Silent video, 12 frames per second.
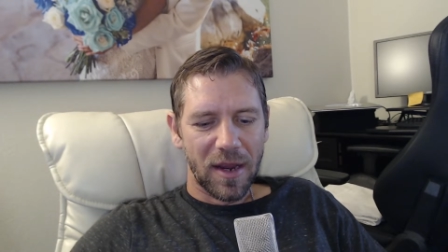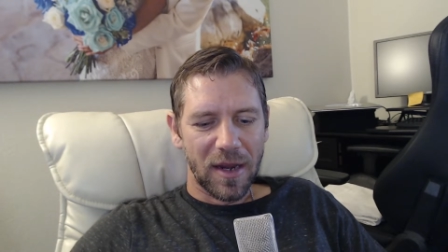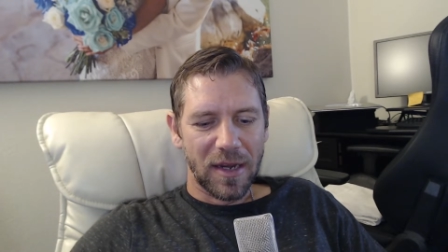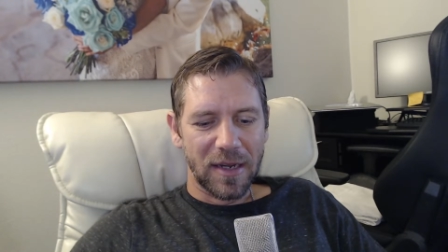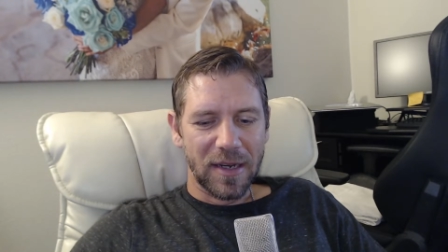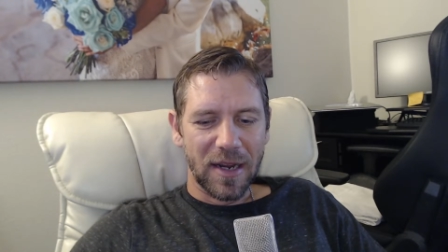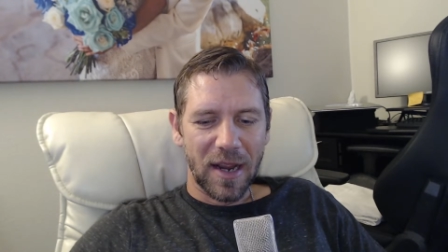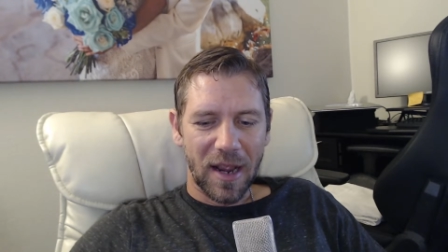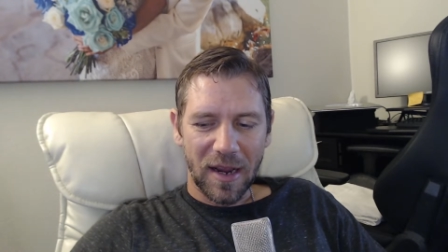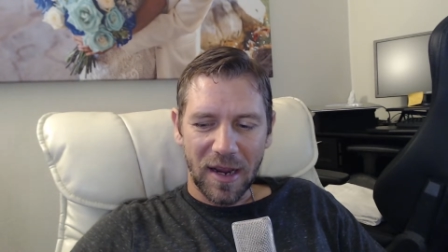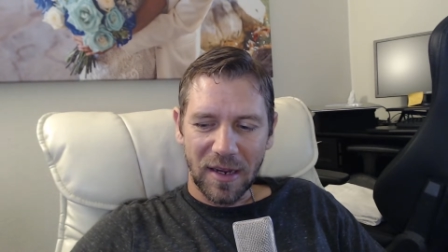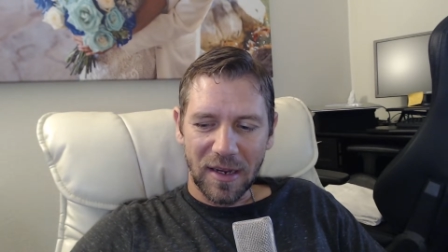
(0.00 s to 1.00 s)
and
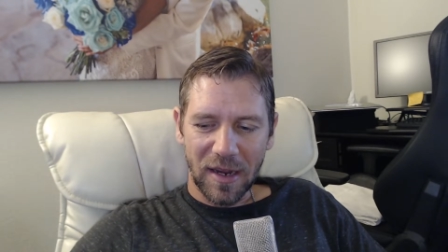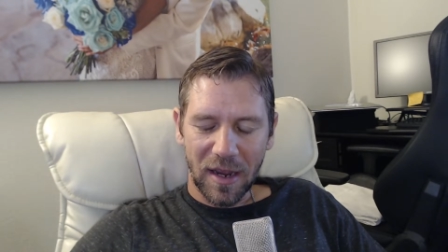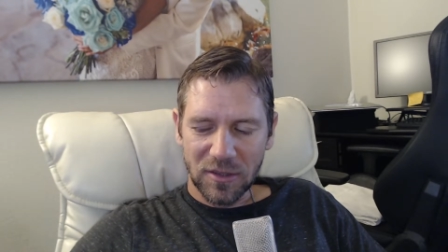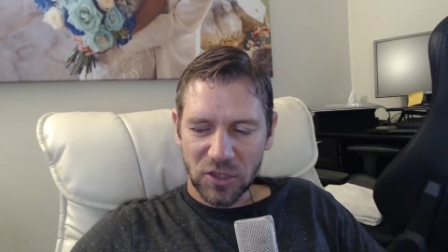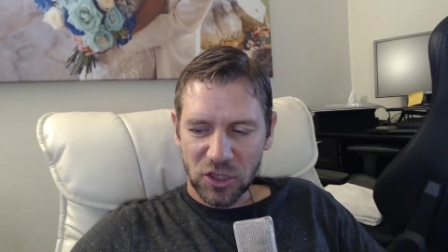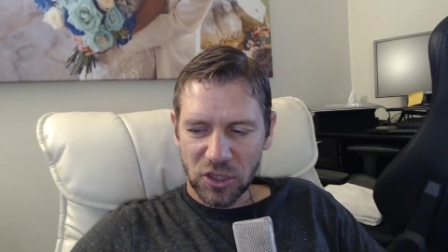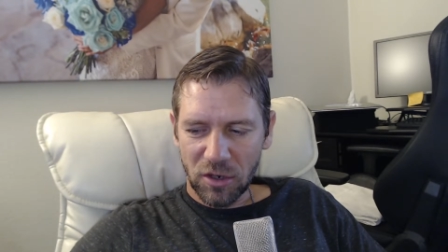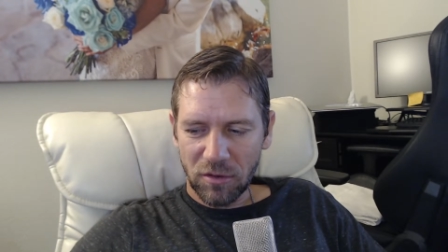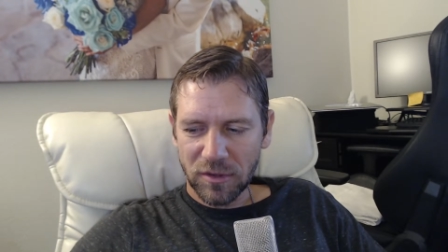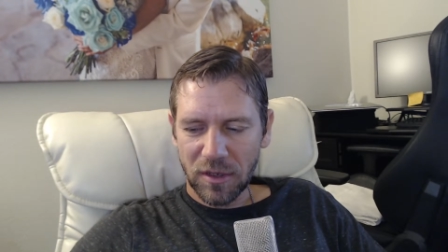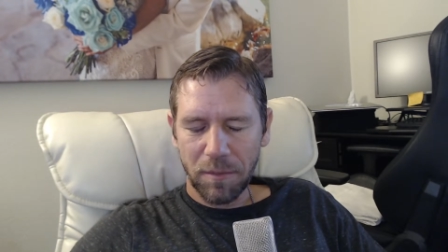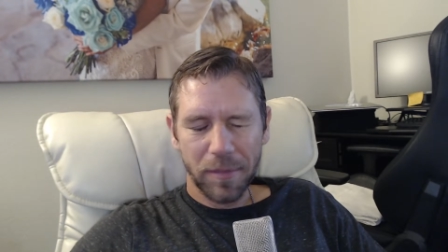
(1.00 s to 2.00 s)
it, it has
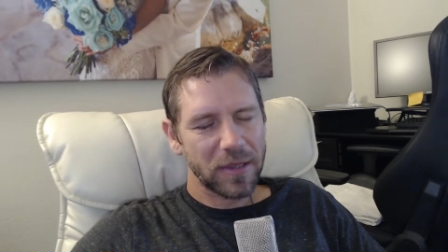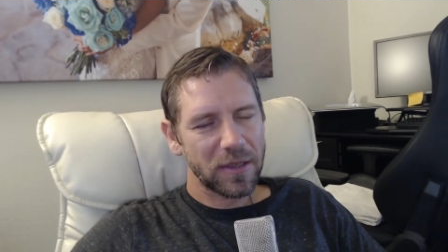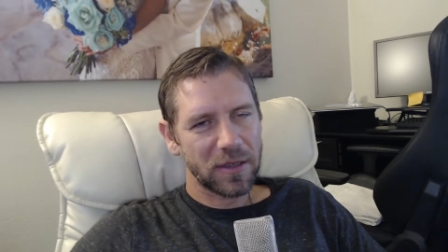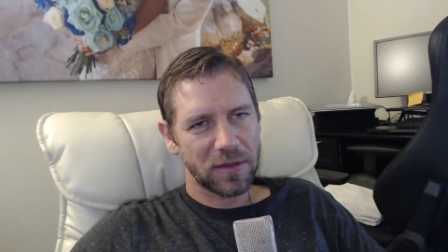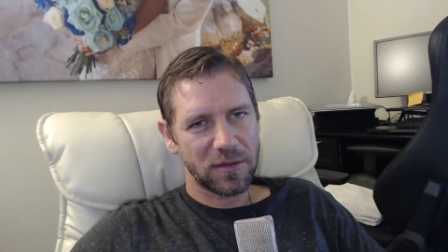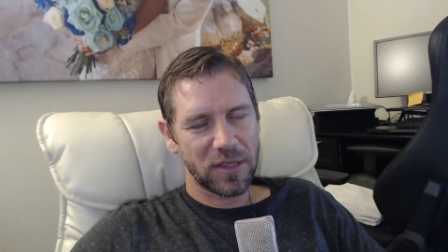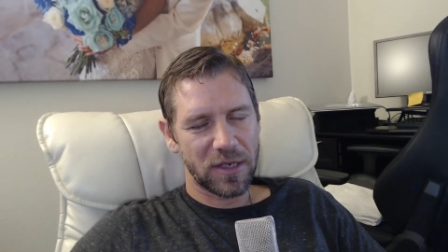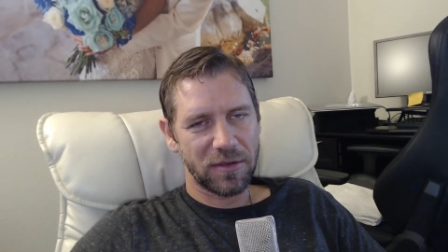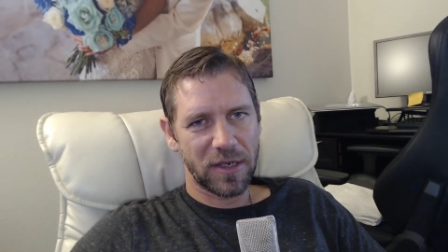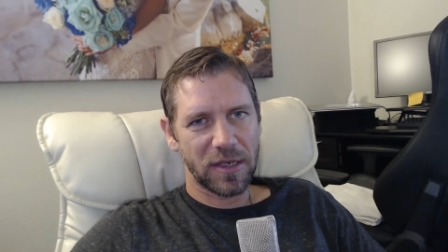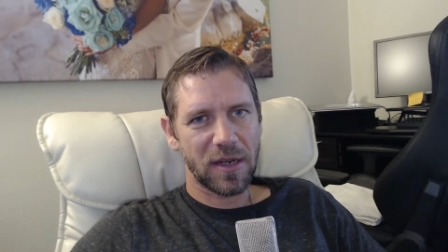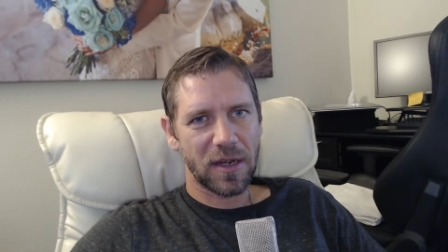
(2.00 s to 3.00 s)
shown the ability to
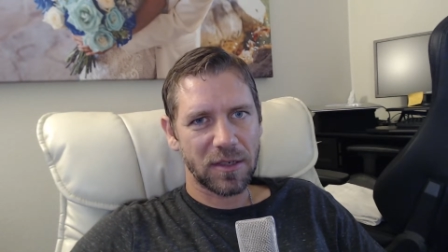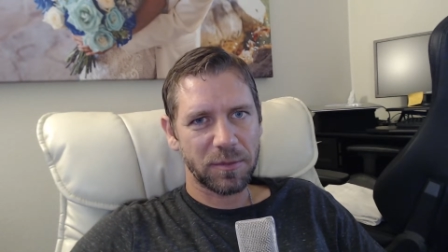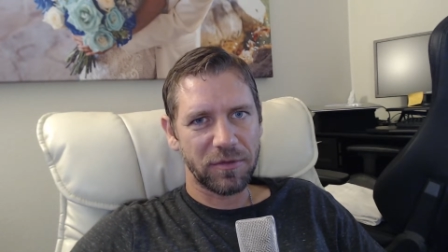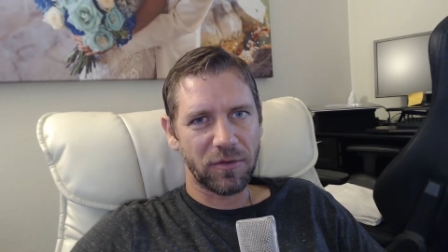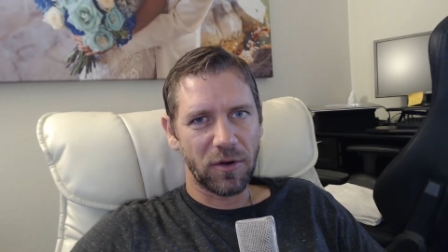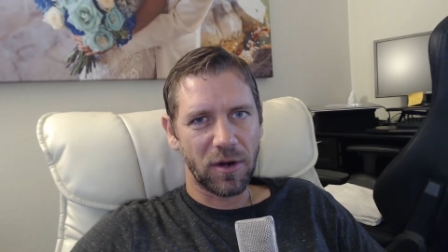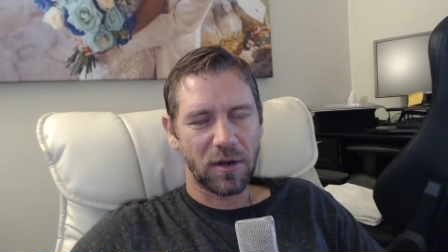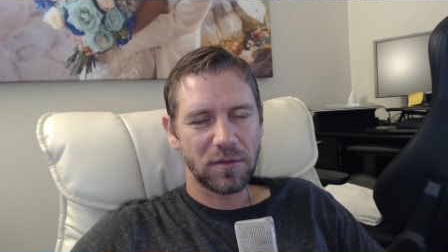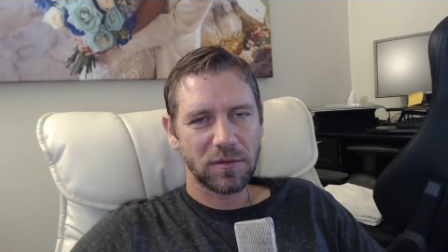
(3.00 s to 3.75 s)
generate cash before.